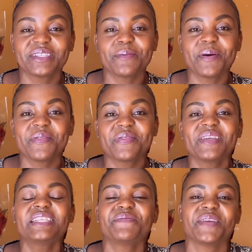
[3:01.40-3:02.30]
about
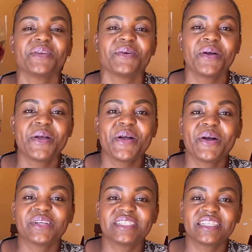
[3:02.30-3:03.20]
this video
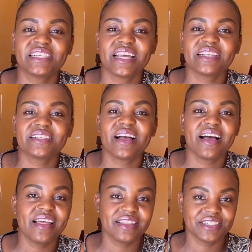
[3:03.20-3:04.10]
or suggest
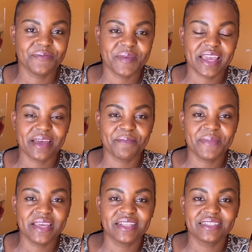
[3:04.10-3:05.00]
other Jamaican
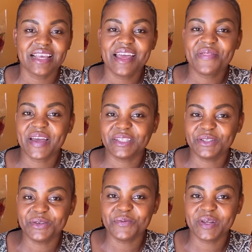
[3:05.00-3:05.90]
meals that
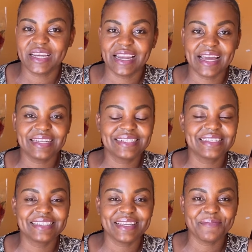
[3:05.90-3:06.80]
you would like to
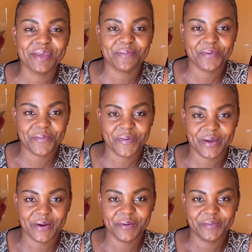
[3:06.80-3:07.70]
see me prepare.